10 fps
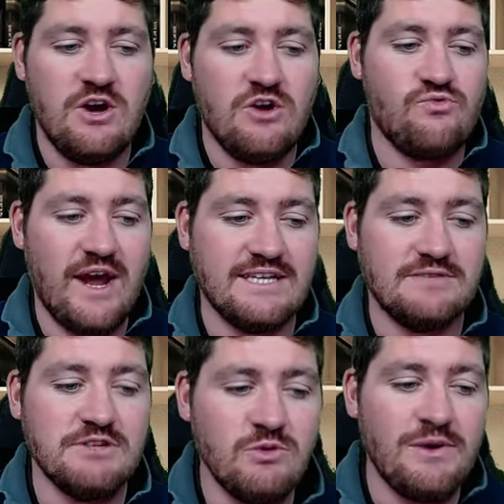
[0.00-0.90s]
race.
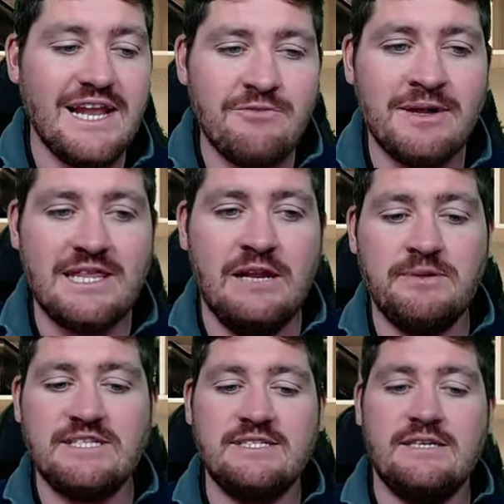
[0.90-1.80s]
And that's what we love about the
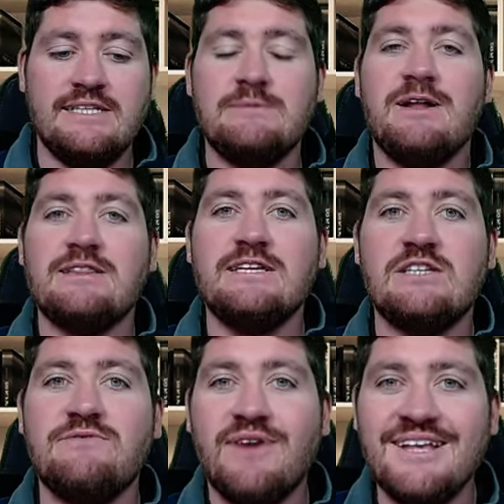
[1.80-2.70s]
Olympics, isn't it? It's about these
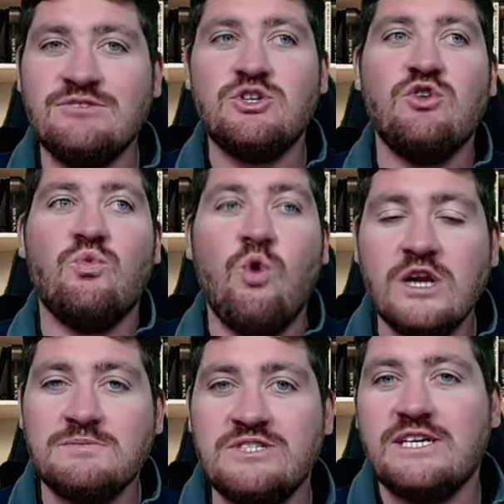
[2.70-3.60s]
events we don't
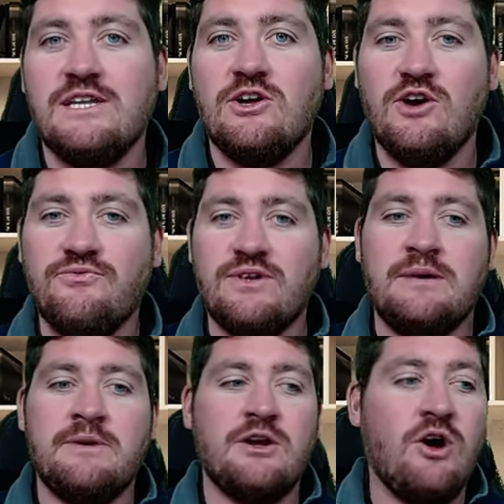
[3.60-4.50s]
watch particularly often. I
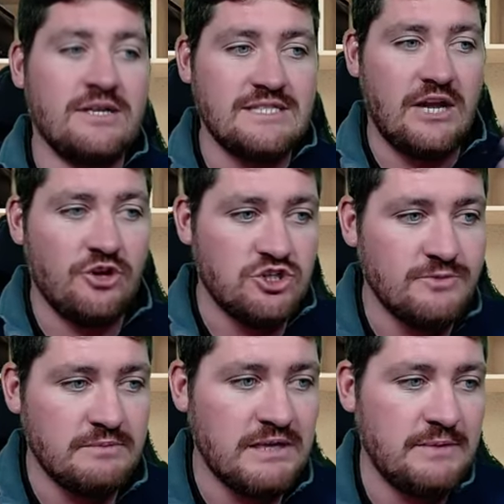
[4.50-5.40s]
mean, I can't say I know too
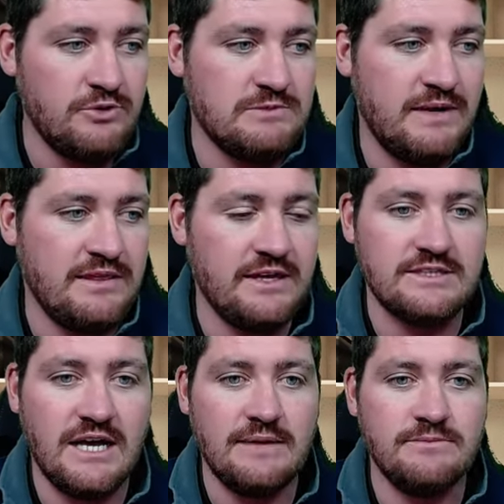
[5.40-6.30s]
many people who spend their
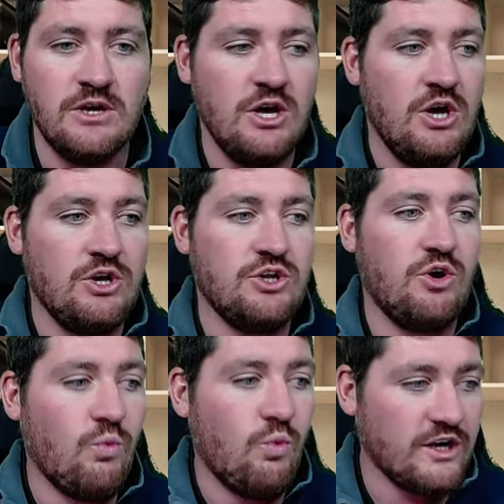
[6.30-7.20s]
time, you
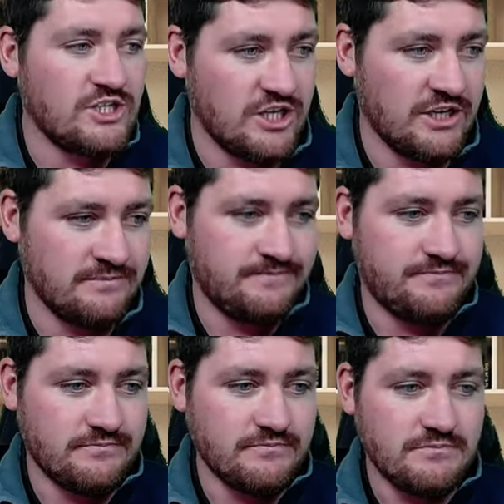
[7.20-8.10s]
know, watching
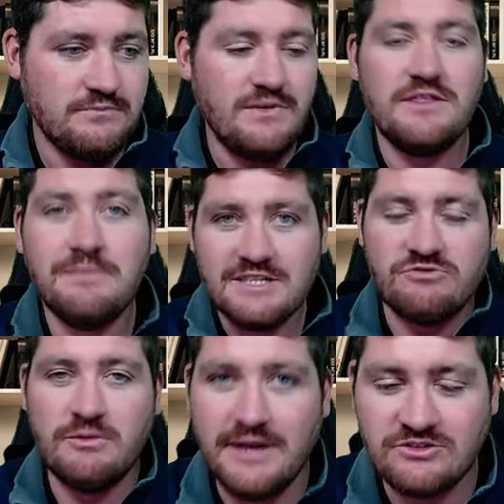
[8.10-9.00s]
the men's,
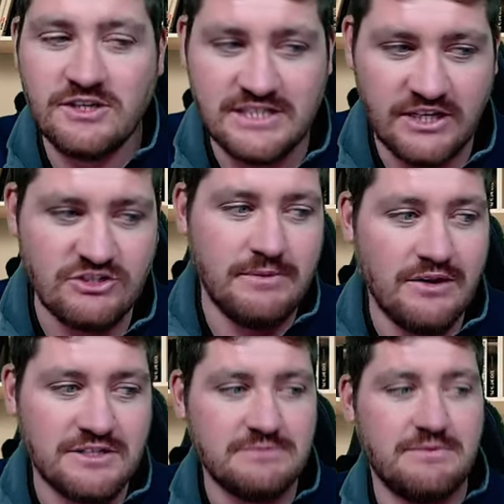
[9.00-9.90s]
the men's cross country
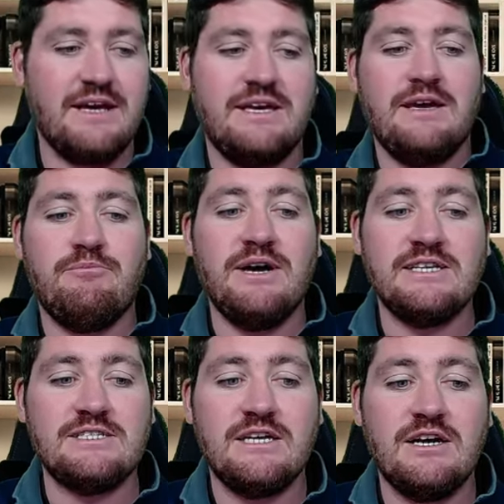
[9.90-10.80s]
mountain biking,
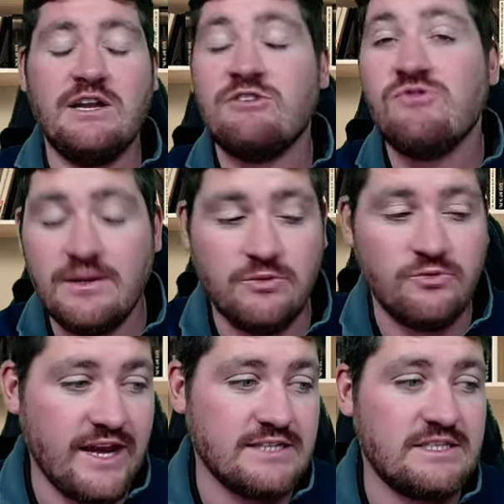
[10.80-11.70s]
but uh, incredible
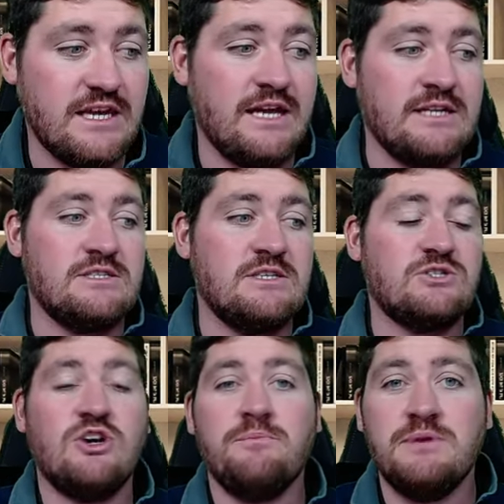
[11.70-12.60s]
race. And uh,
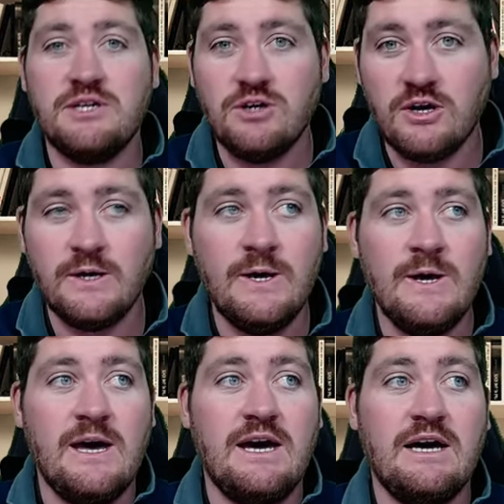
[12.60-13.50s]
Tom Pidcock,
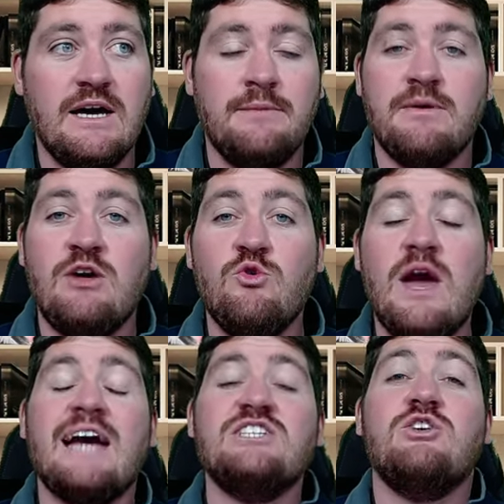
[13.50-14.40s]
um, who
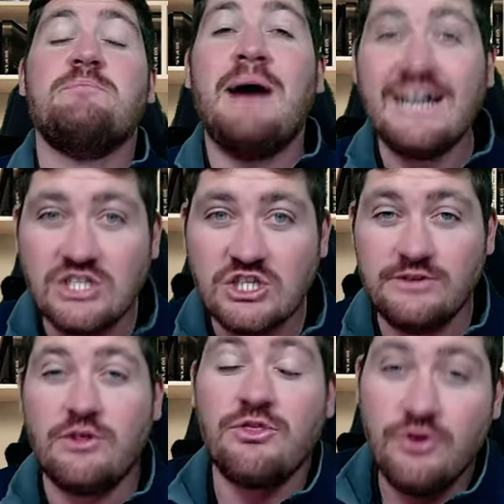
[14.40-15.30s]
actually got a puncture in
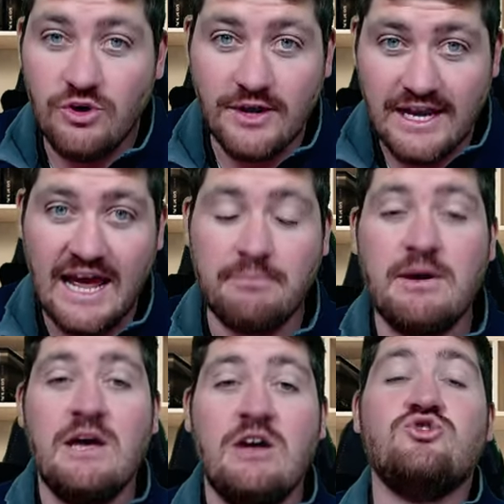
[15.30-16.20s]
the third lap,
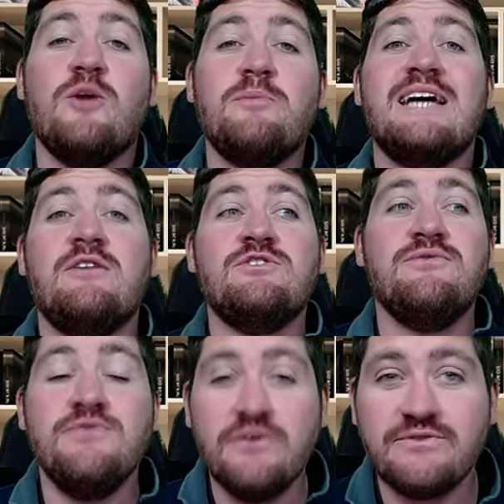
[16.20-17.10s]
dropped down to
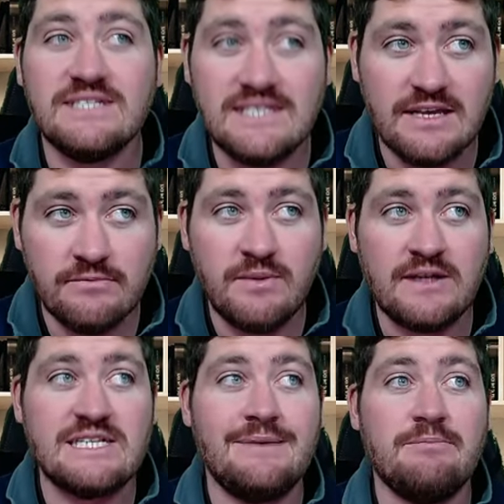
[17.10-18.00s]
15th by
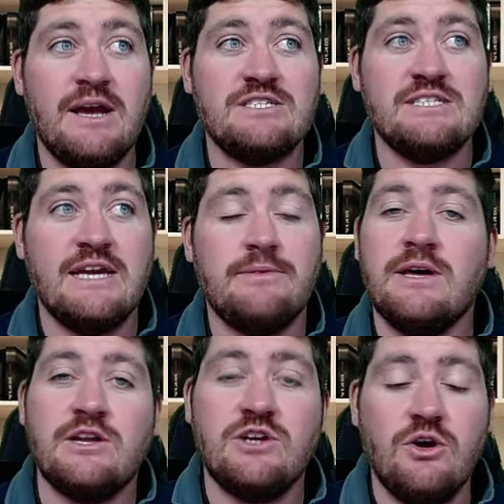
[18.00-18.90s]
the time he managed to get
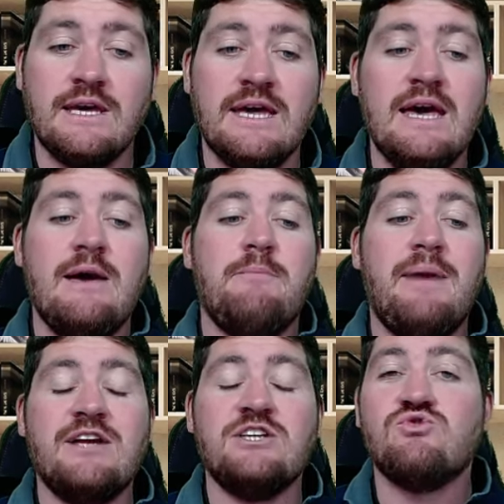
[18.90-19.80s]
that going
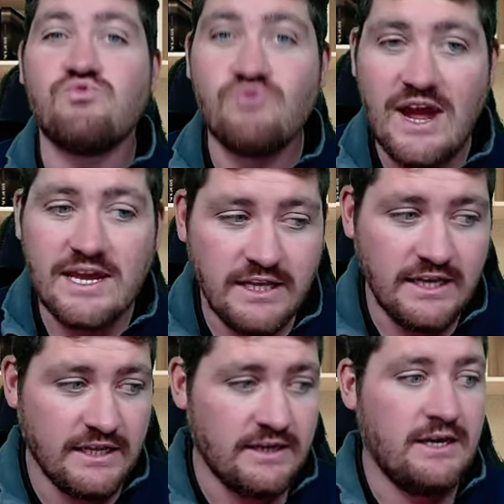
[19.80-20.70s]
managed to rein
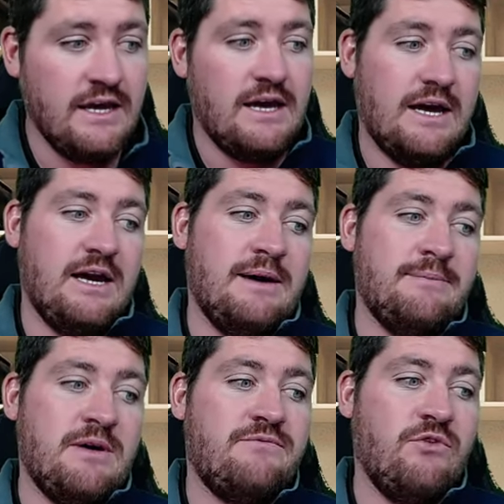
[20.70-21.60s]
in
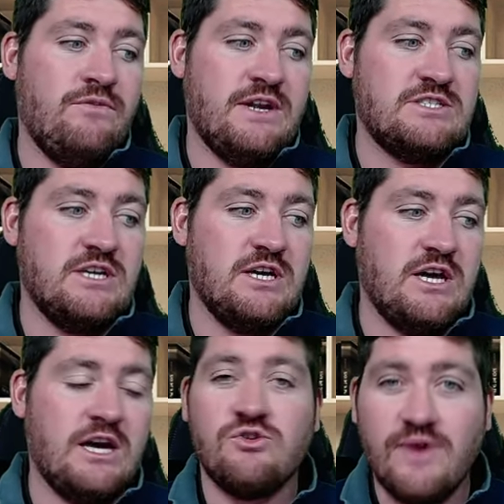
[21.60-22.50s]
um, Victor
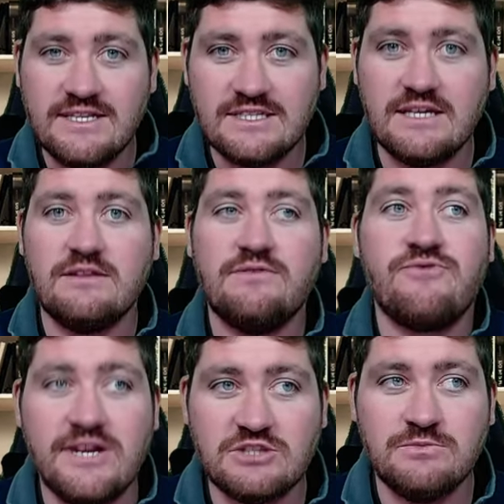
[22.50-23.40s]
uh, Koretzky, the Frenchman,